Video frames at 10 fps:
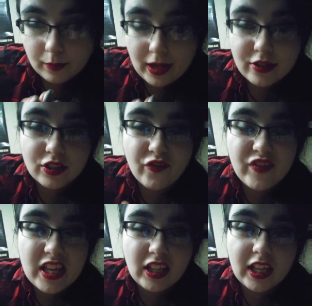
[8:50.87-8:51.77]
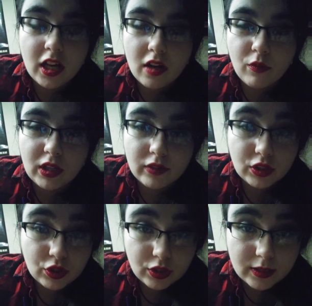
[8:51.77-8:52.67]
Imagine the feeling of whatever
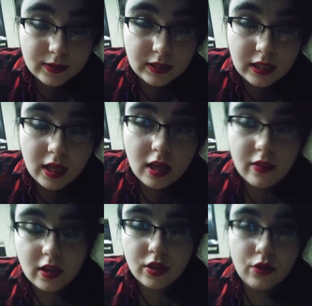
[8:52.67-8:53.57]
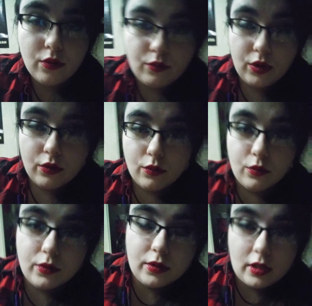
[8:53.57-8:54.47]
currency that you
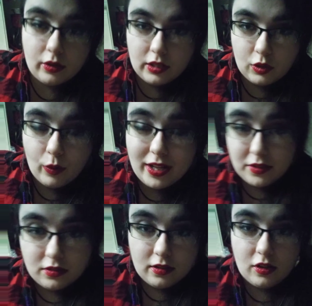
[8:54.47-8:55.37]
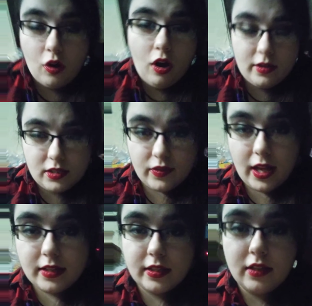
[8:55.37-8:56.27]
use that equates to the cost of
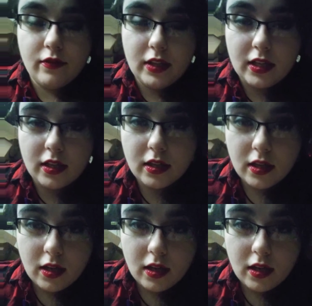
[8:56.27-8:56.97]
that TV.